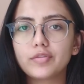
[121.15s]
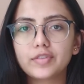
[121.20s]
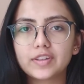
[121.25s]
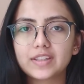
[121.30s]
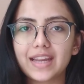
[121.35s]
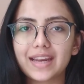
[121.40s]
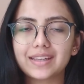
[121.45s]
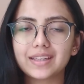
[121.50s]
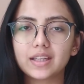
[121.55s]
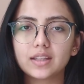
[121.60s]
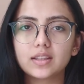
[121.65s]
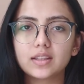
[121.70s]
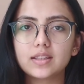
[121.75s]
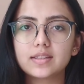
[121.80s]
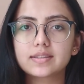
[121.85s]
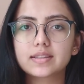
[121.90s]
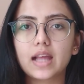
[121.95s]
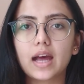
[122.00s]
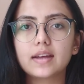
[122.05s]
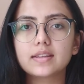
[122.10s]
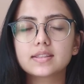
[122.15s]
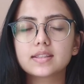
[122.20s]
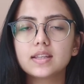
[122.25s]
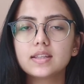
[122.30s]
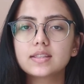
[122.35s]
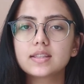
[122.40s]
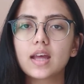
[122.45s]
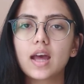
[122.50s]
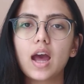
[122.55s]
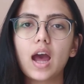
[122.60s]
of attending these
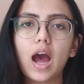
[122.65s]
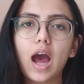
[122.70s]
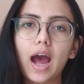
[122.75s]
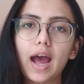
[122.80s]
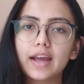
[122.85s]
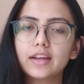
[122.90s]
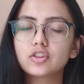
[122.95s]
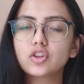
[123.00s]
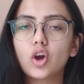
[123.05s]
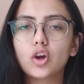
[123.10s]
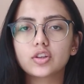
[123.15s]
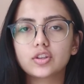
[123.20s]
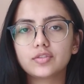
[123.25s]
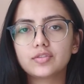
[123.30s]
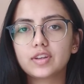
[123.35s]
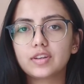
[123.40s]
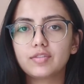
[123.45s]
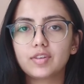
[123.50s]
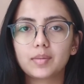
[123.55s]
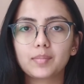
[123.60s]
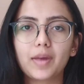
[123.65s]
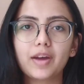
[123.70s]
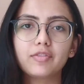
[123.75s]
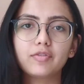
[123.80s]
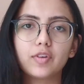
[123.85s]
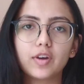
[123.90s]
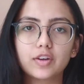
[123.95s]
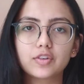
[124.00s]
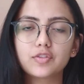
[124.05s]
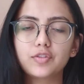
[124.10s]
classes, I thought of giving my
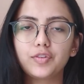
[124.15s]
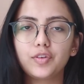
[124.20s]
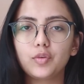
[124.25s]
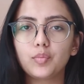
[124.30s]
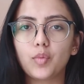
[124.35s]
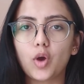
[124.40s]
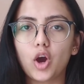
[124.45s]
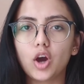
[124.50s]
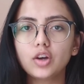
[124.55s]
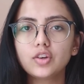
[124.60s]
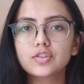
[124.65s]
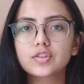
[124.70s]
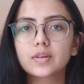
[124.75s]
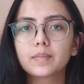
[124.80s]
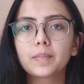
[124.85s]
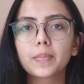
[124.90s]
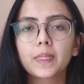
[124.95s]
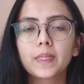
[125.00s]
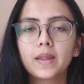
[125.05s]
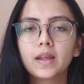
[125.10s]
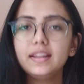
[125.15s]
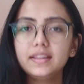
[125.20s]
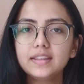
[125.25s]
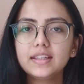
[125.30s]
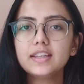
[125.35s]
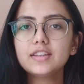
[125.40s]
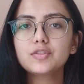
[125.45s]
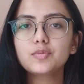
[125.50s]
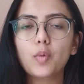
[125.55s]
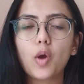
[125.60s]
first few mocks. In
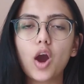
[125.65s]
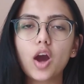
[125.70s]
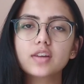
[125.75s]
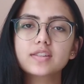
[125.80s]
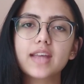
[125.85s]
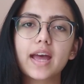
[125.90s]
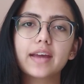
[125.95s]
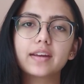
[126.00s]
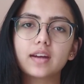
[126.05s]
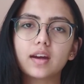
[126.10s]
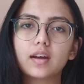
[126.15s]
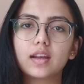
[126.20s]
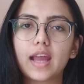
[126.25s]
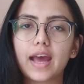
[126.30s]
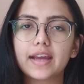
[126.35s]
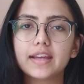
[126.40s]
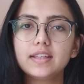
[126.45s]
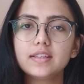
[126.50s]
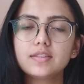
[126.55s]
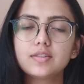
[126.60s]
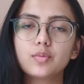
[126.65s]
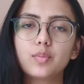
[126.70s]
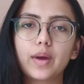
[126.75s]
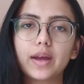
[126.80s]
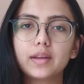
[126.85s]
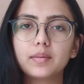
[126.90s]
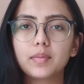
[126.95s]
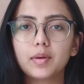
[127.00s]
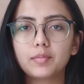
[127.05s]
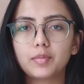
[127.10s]
these mocks, I realized
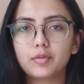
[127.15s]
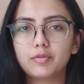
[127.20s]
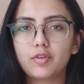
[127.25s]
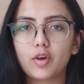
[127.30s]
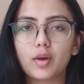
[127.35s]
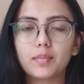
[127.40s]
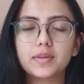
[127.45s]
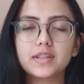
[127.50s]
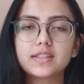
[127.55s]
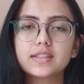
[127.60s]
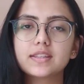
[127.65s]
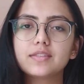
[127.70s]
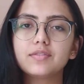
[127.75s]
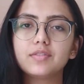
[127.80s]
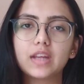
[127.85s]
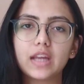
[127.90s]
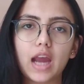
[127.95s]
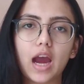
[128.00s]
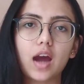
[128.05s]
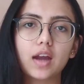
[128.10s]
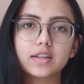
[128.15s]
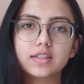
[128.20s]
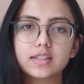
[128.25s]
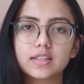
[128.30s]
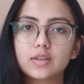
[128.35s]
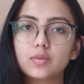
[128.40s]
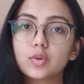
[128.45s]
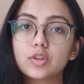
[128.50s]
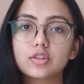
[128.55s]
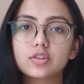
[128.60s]
while my performance in
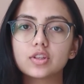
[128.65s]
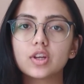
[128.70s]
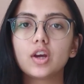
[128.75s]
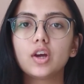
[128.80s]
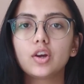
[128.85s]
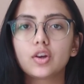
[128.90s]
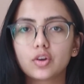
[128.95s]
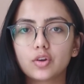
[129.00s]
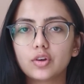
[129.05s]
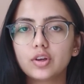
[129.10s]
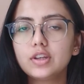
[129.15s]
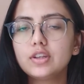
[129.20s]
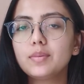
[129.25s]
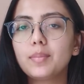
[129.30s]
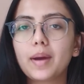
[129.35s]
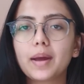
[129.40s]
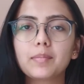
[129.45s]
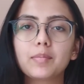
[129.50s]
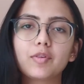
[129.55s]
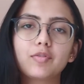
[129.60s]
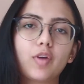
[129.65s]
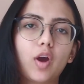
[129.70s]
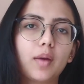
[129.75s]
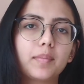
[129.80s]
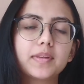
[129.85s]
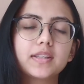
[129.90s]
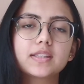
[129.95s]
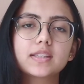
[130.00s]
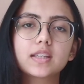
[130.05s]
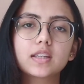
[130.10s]
VARC was good, my
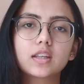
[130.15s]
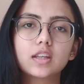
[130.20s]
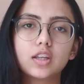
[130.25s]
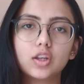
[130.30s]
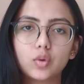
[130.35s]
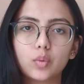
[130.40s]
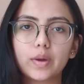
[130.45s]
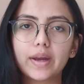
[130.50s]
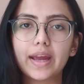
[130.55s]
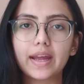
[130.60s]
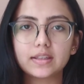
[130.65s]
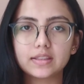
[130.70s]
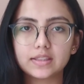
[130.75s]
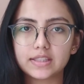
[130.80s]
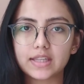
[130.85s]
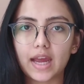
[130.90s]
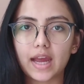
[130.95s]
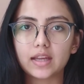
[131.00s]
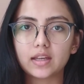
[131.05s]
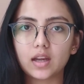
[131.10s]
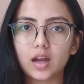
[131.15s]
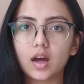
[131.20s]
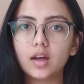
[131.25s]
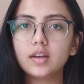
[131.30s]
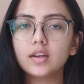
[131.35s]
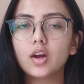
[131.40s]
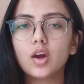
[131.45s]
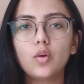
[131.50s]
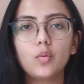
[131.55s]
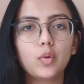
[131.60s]
performance in QA and
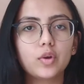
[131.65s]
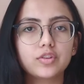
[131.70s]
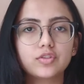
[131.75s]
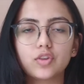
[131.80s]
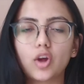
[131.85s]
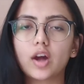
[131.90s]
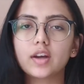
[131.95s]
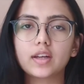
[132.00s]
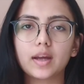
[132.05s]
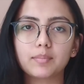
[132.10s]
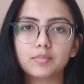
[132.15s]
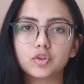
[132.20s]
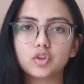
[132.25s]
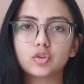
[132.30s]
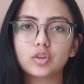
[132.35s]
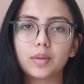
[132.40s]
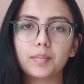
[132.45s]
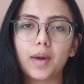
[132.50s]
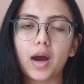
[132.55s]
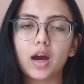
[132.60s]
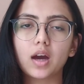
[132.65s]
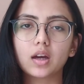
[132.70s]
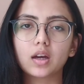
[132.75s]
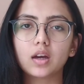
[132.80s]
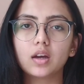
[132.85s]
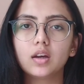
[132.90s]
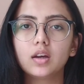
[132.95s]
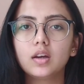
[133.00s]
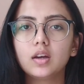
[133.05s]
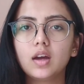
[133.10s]
DLR was not up to the mark.